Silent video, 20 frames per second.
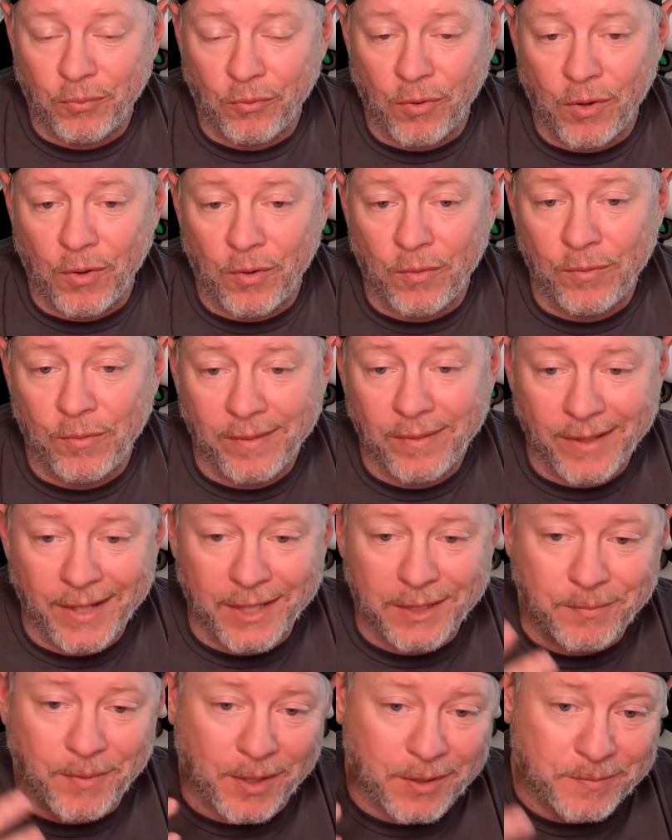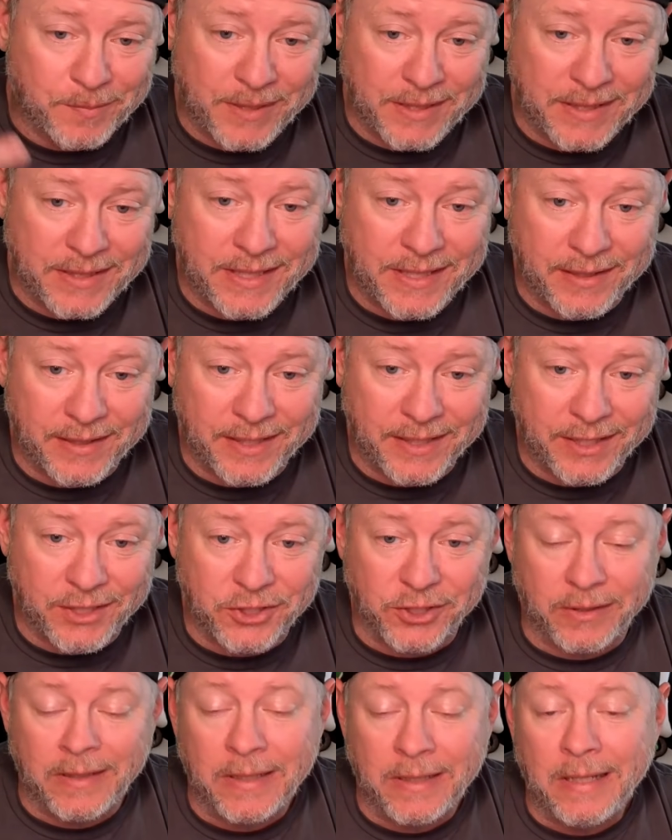Pro Xbox PC
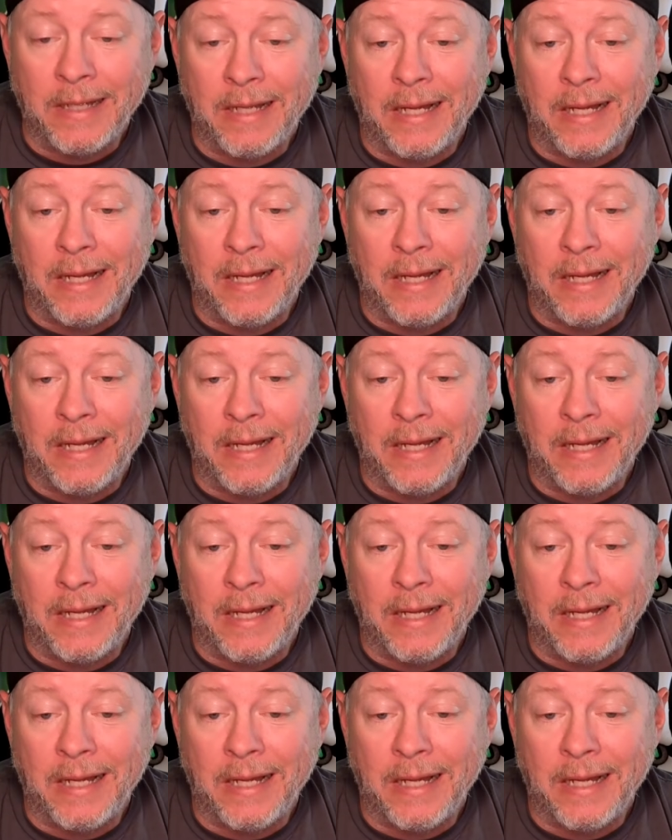Edition.